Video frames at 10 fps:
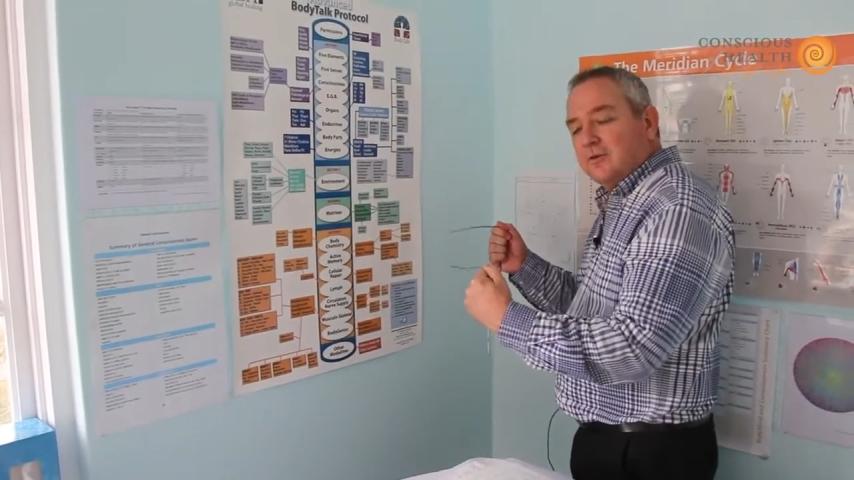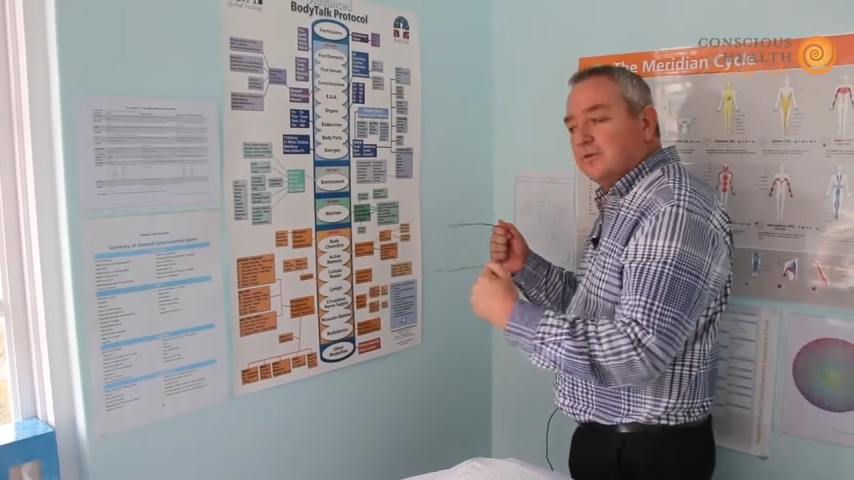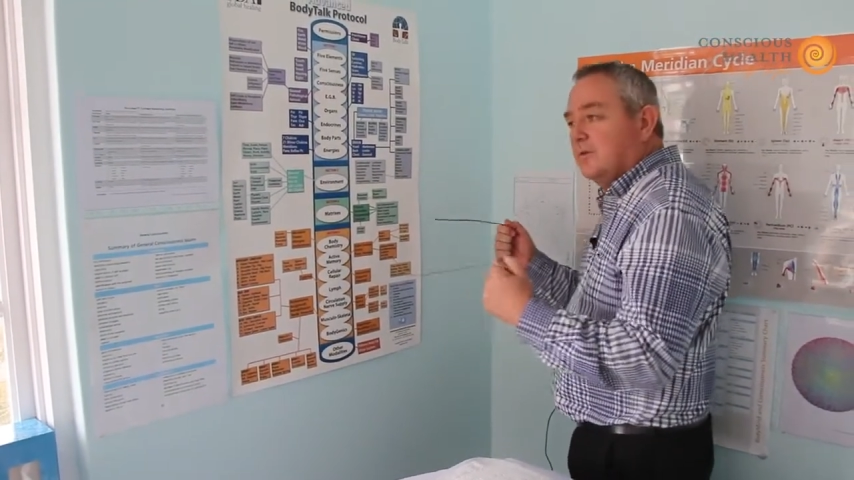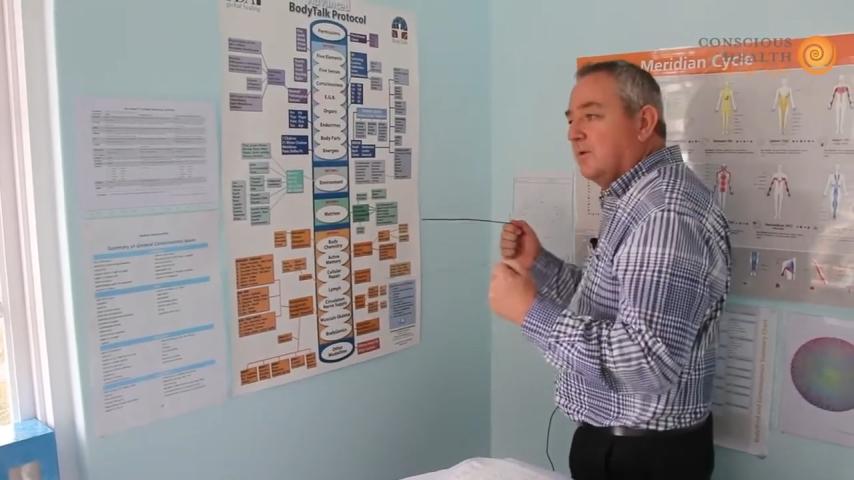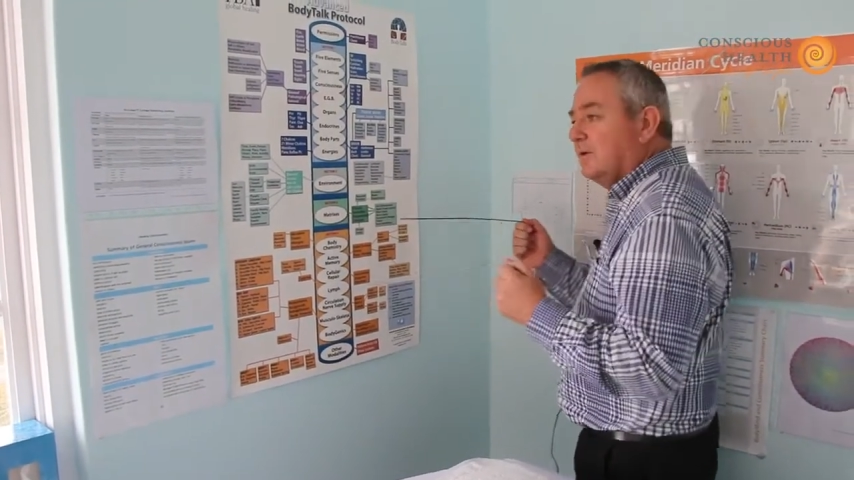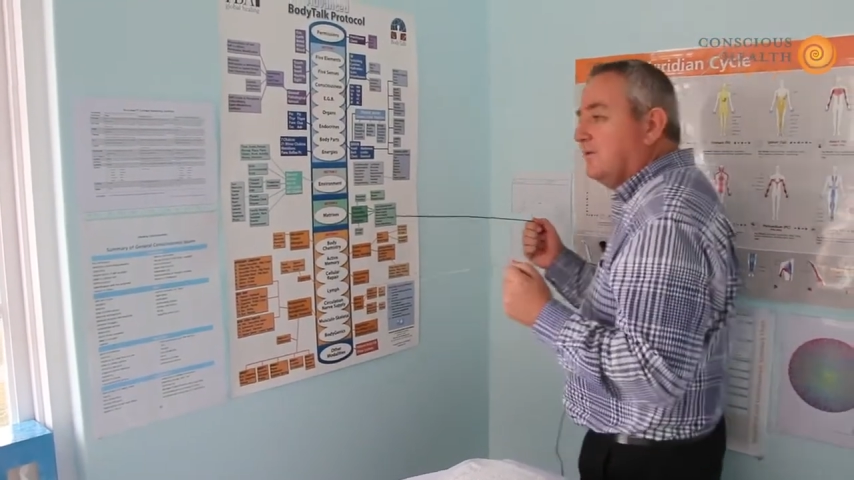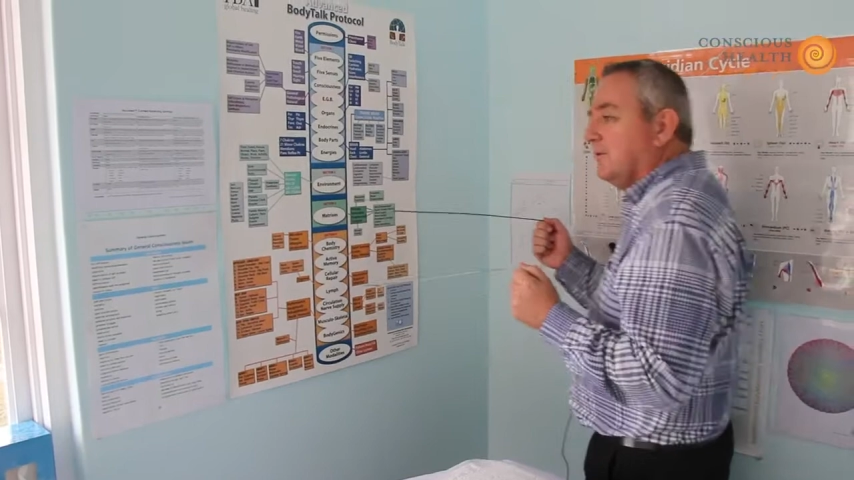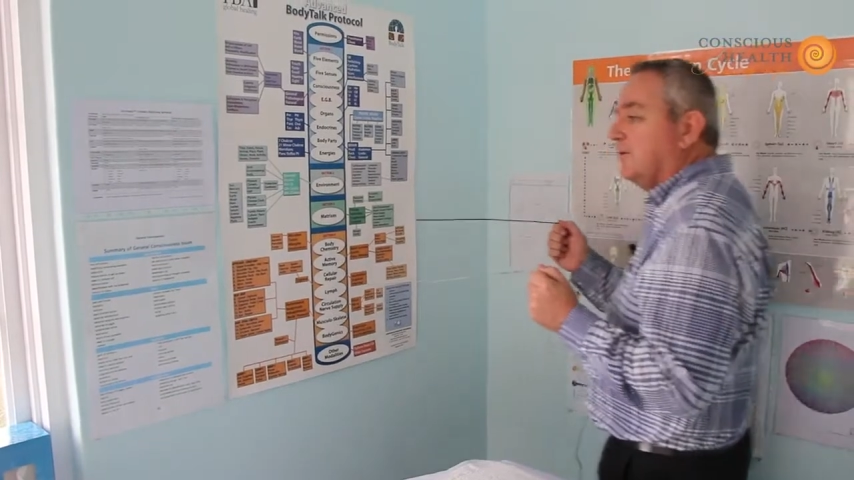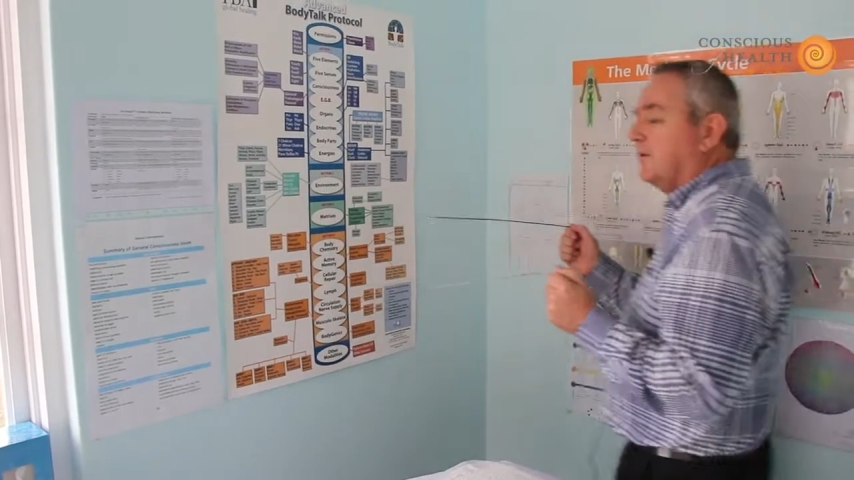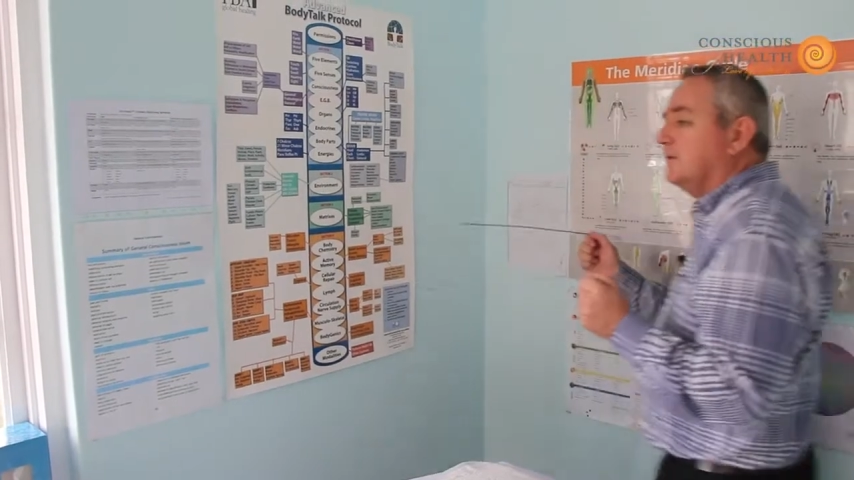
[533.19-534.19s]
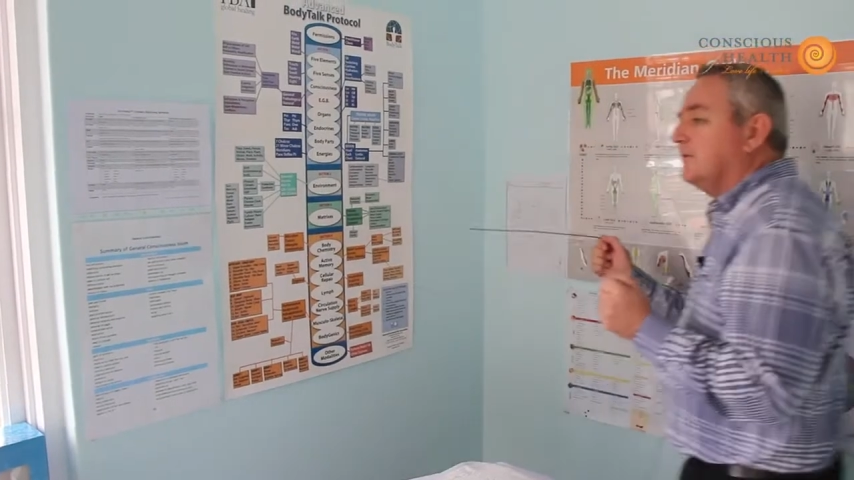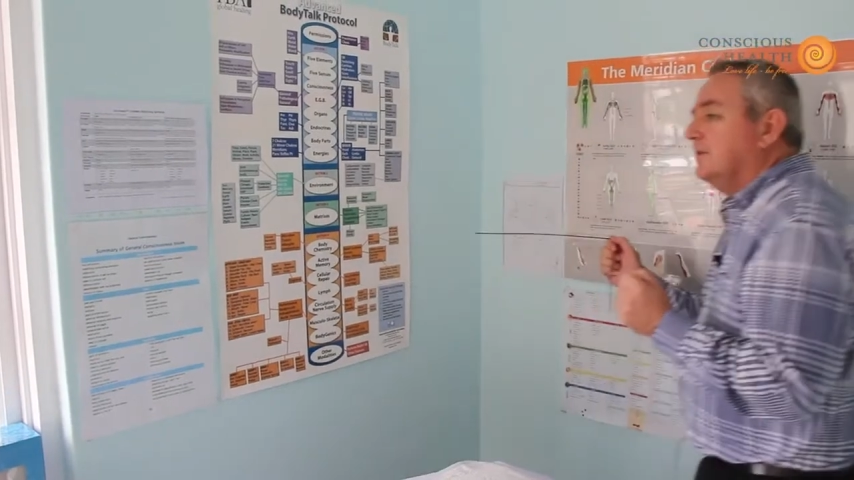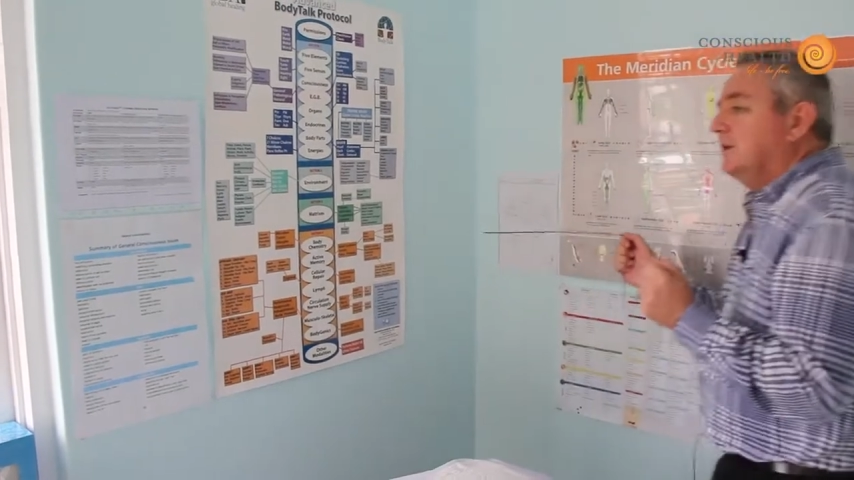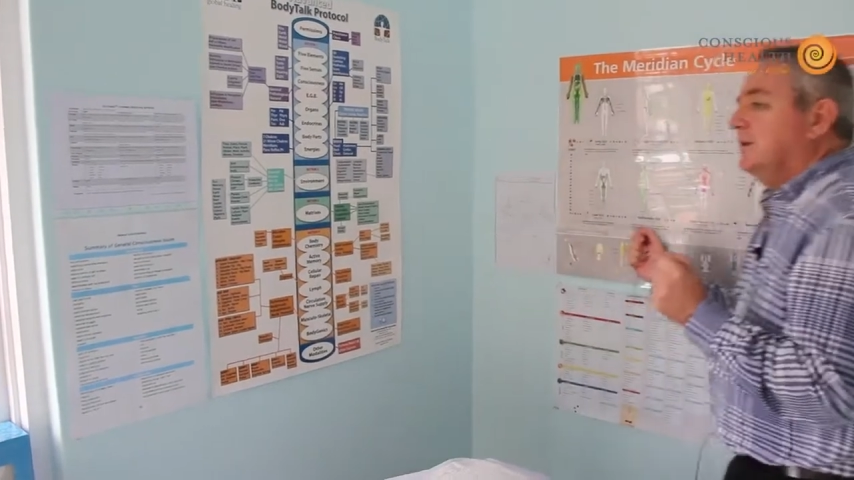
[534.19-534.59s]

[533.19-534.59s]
rods are wanting to cross.